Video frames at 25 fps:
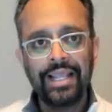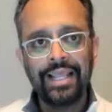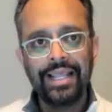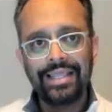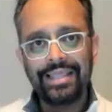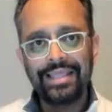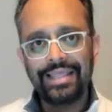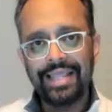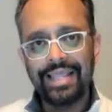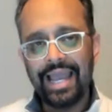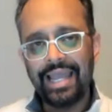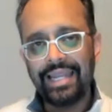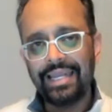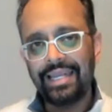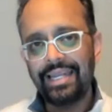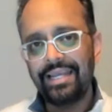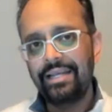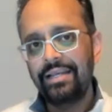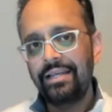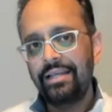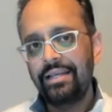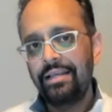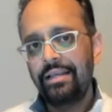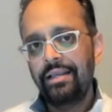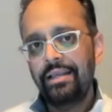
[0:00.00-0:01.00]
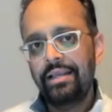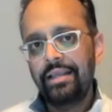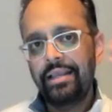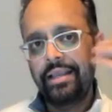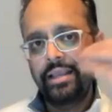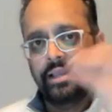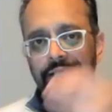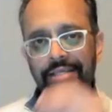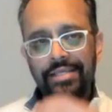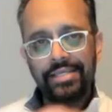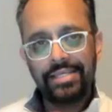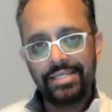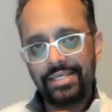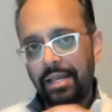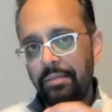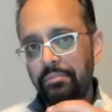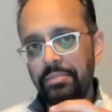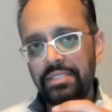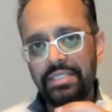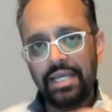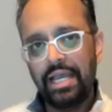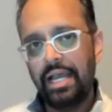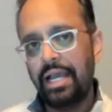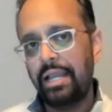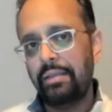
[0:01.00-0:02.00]
that
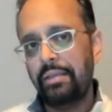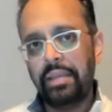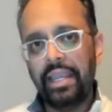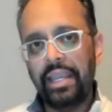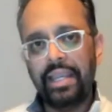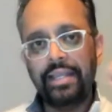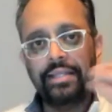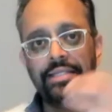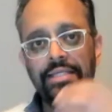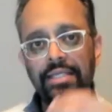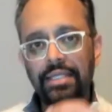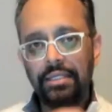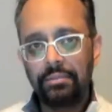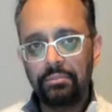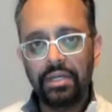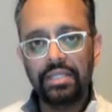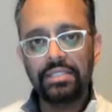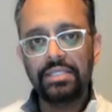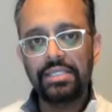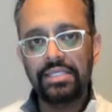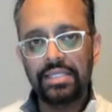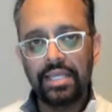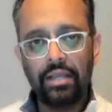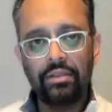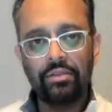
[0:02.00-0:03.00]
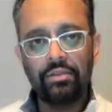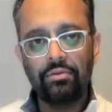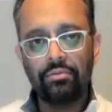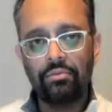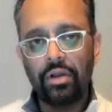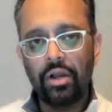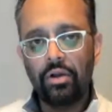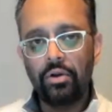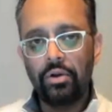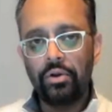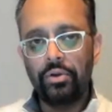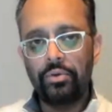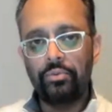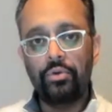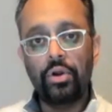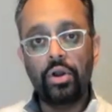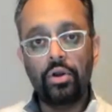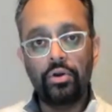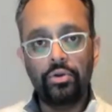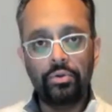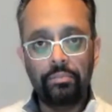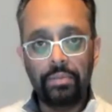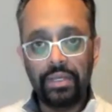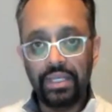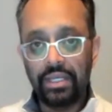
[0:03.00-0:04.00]
sometime 18 months down the
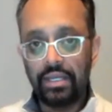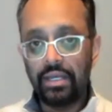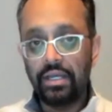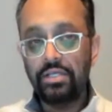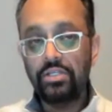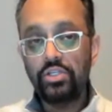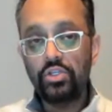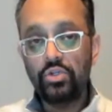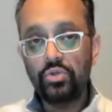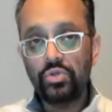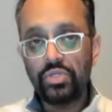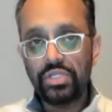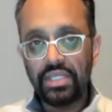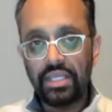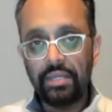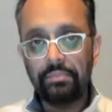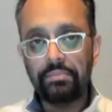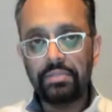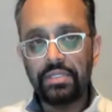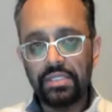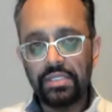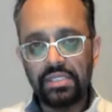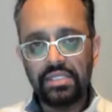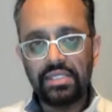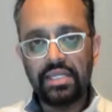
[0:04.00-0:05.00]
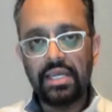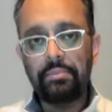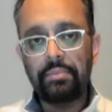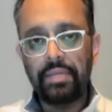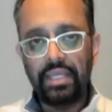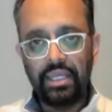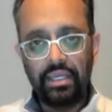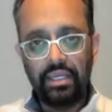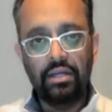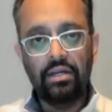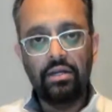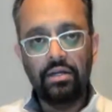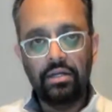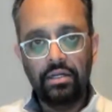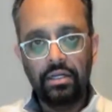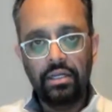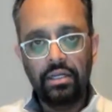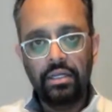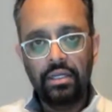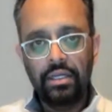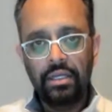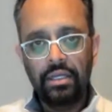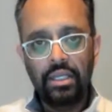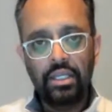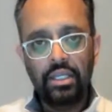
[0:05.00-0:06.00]
road, because you skipped a step here,
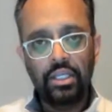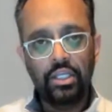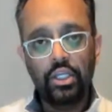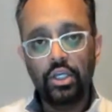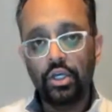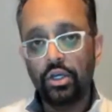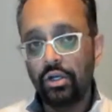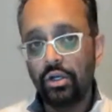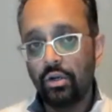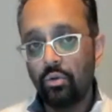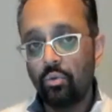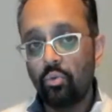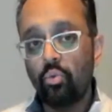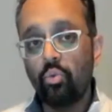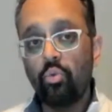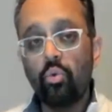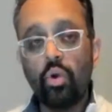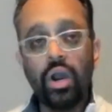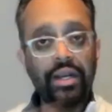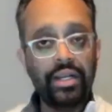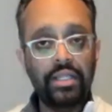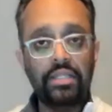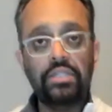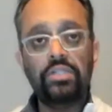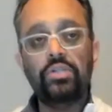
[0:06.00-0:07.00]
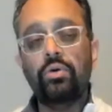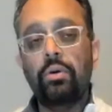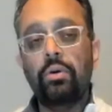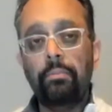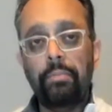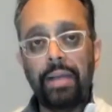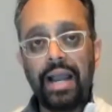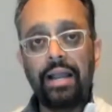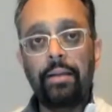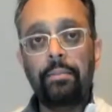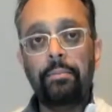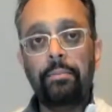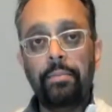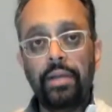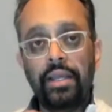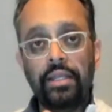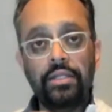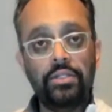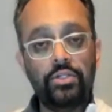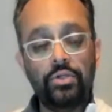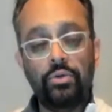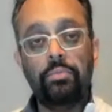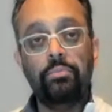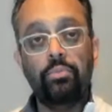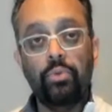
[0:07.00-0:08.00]
you're going to run
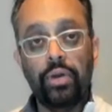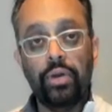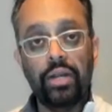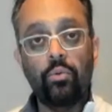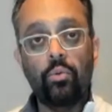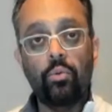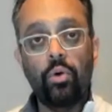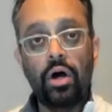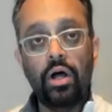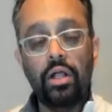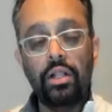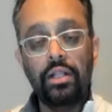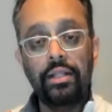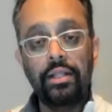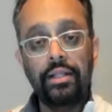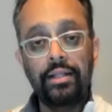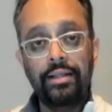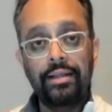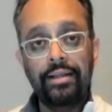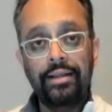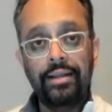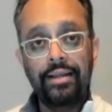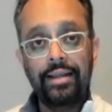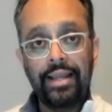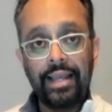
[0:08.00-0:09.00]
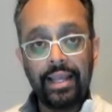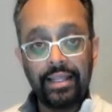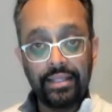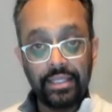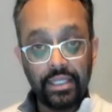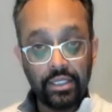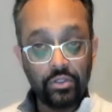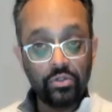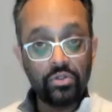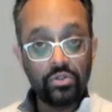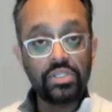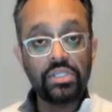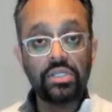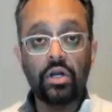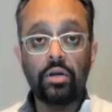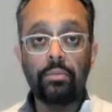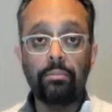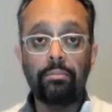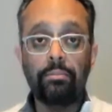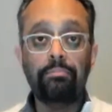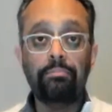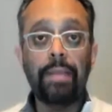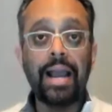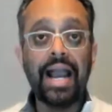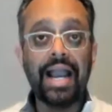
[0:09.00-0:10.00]
into a brick wall, and then you'll start
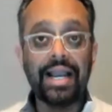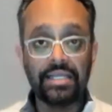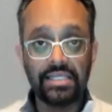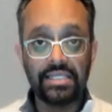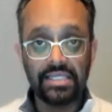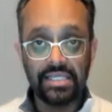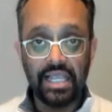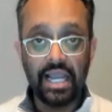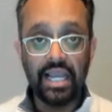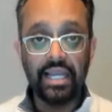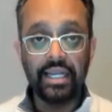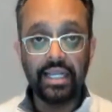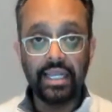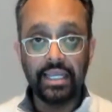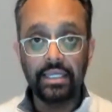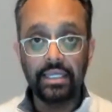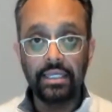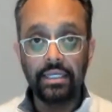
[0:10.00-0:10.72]
backsliding.